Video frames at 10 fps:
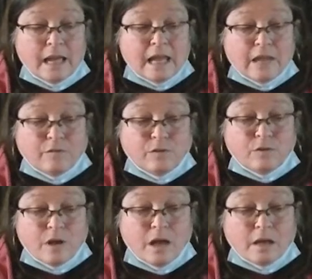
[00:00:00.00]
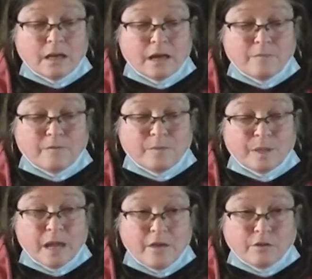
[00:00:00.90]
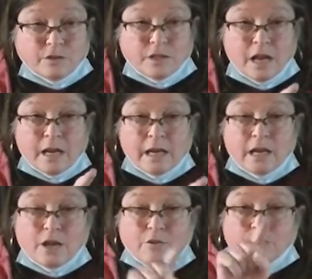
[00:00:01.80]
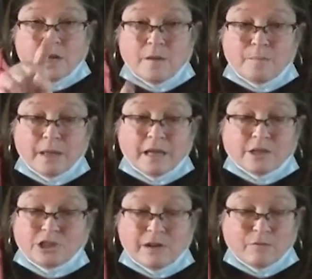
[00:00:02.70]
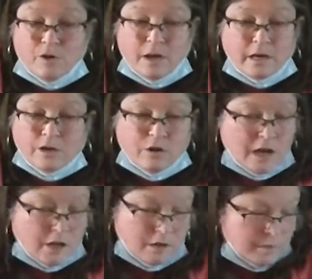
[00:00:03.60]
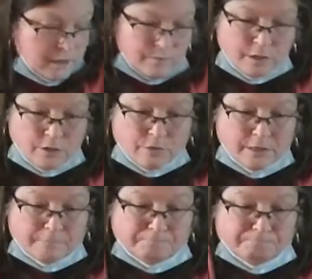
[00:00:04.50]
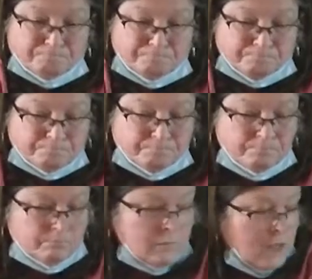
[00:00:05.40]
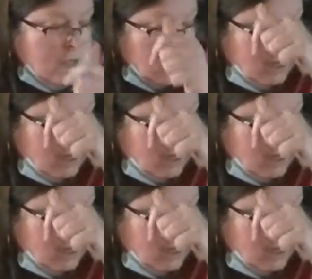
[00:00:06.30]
If you cut it up from the other side, it goes up like a chevron and you're not going to be able to use it.